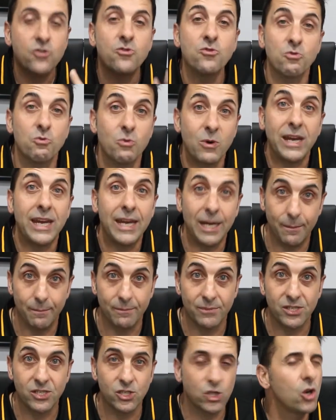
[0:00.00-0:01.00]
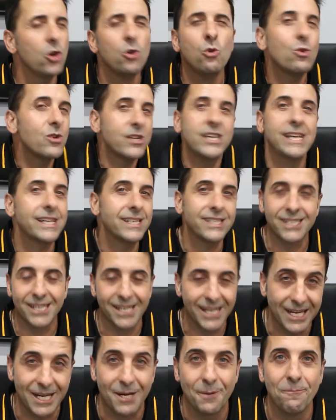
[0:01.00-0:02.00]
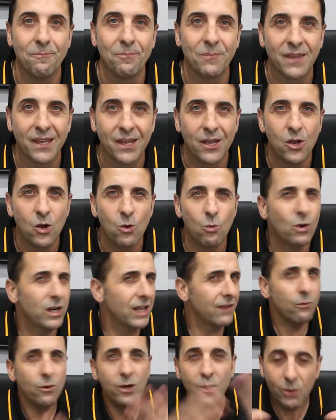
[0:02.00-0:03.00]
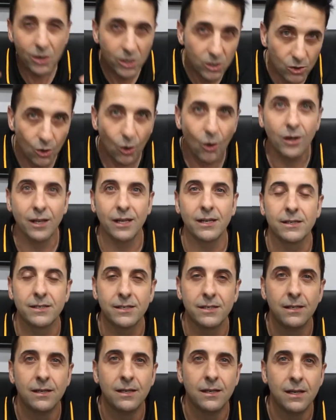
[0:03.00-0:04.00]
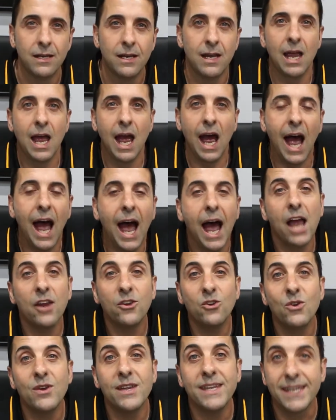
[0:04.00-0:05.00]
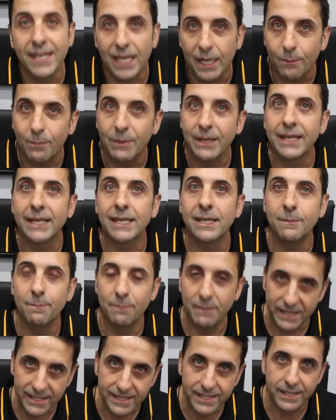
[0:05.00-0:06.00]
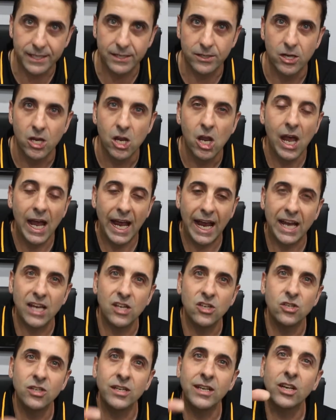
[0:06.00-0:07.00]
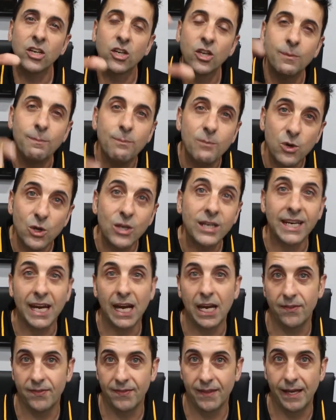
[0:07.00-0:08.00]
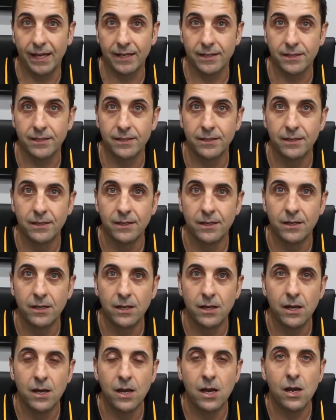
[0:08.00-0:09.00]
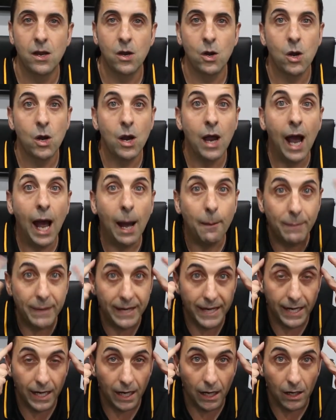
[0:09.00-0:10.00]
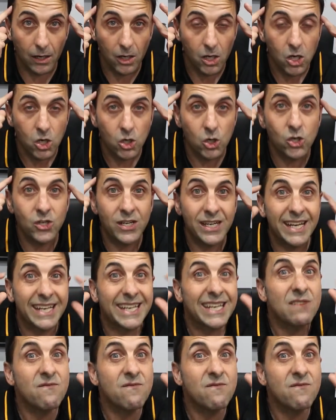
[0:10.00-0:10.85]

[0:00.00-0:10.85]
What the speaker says: dreams, to your destiny, whatever you want to call it? Are you deeply committed? And you need to communicate that. Up here, you need to